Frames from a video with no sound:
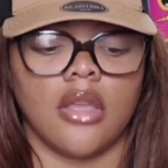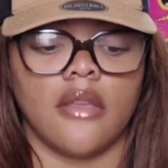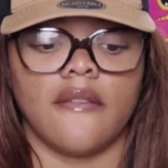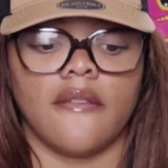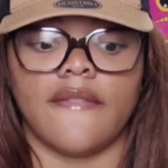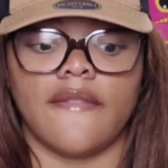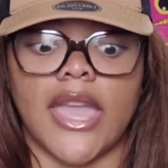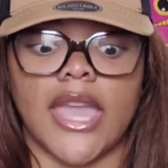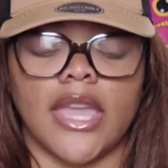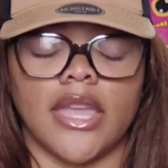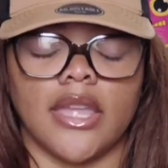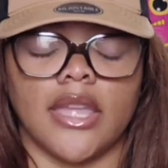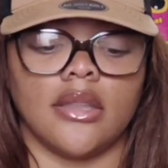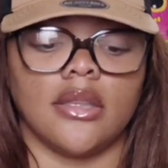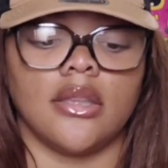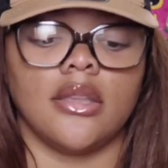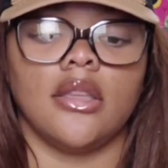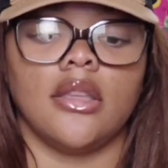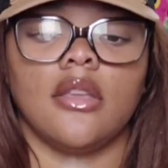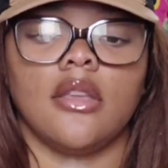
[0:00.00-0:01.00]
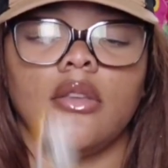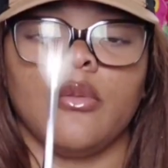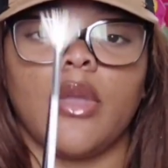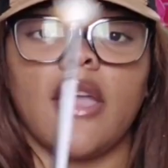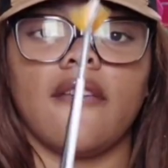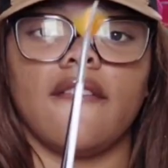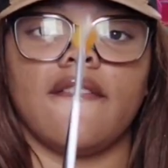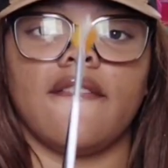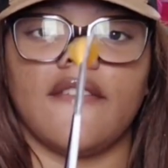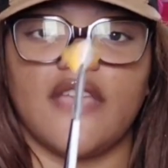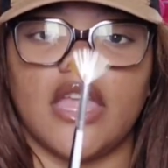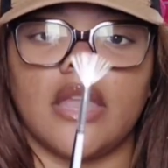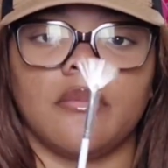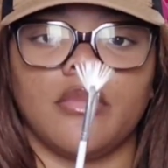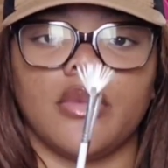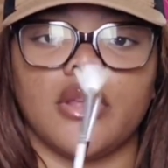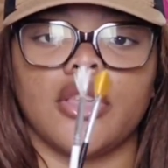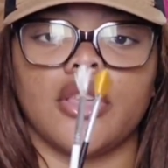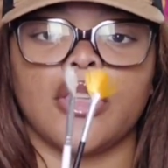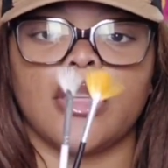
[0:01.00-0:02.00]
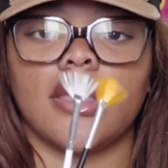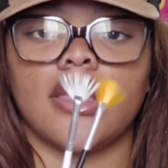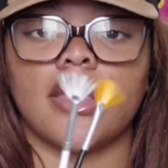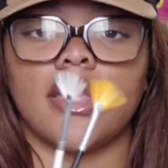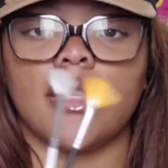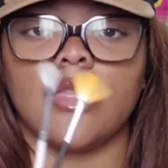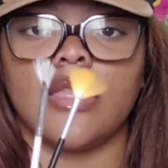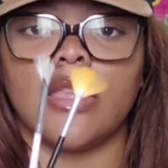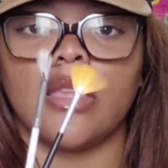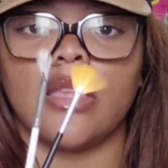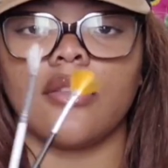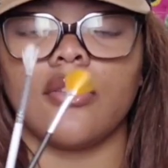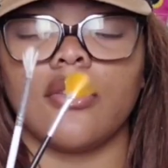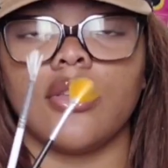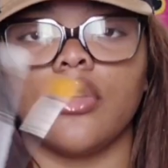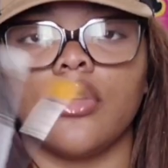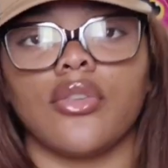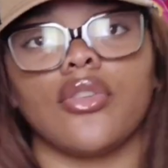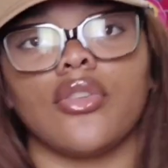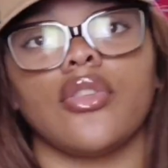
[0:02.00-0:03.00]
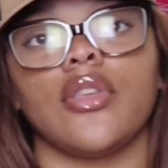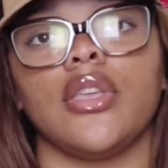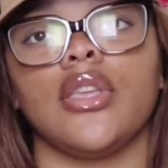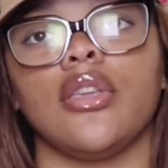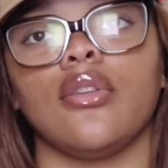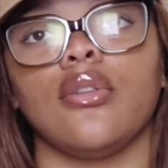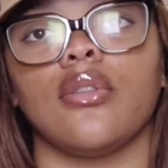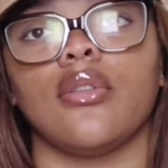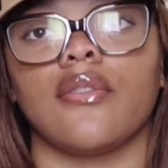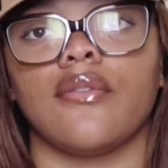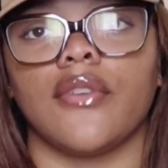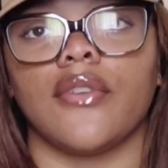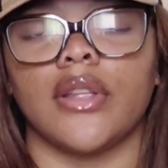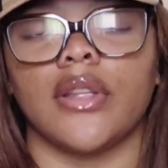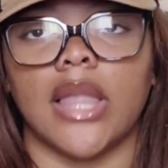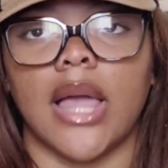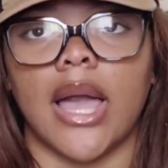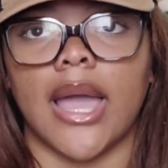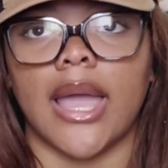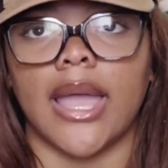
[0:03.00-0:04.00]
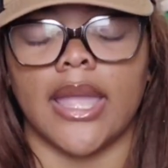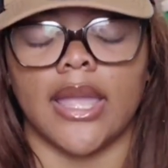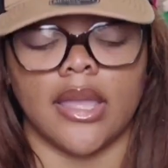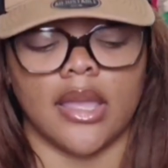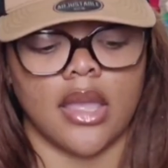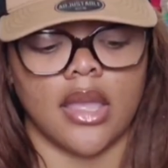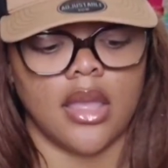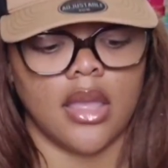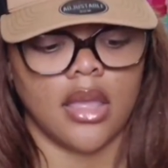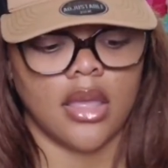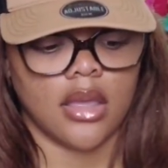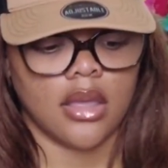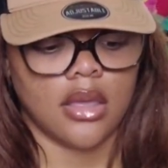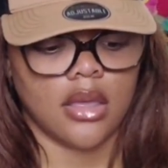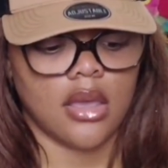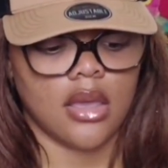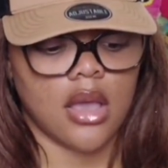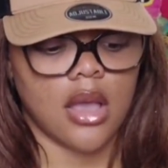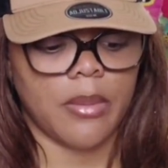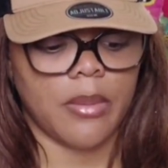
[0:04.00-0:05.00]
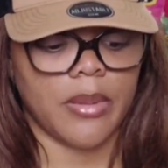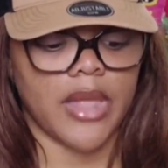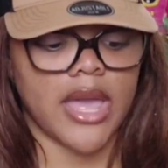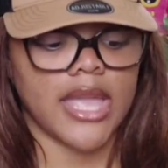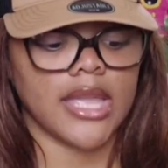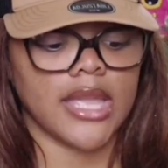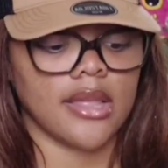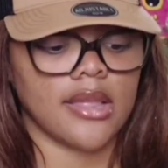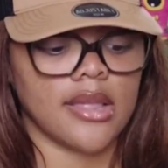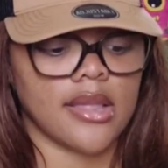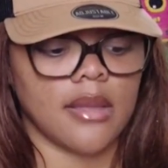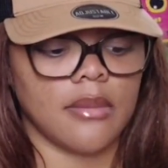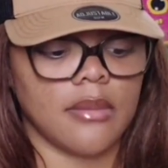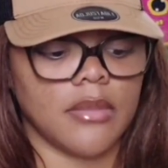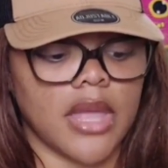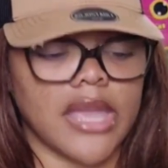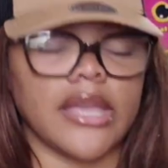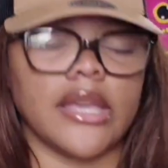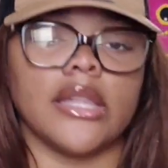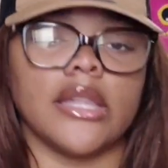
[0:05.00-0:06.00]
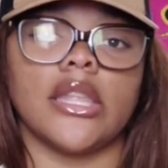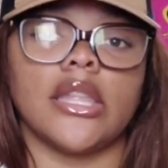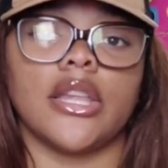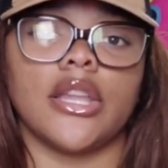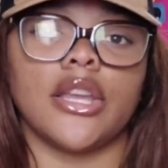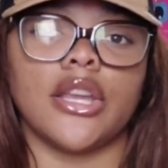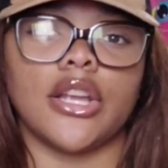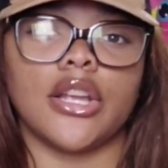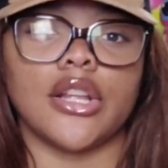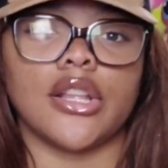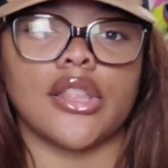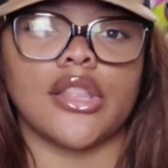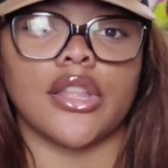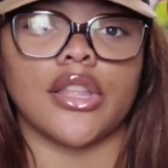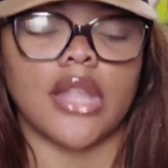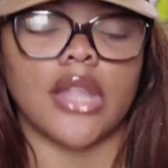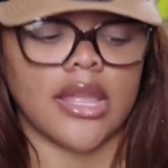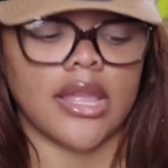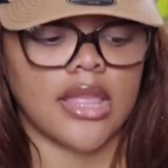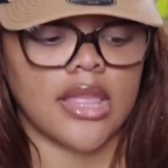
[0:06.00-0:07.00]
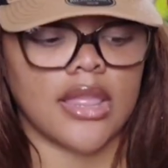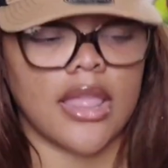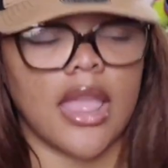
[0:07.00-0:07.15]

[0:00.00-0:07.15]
fan. We have fan brushes, and these are usually used for like applying some like glitters or like things.